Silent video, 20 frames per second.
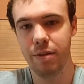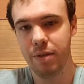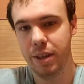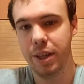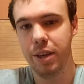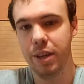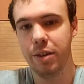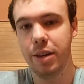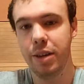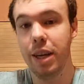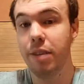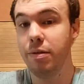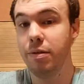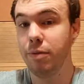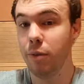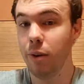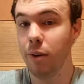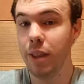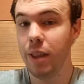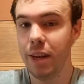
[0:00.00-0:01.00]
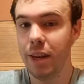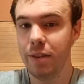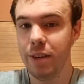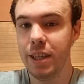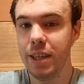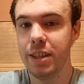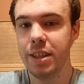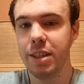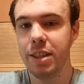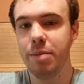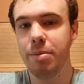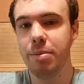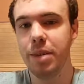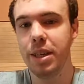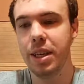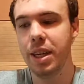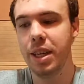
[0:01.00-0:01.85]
not for that reason, but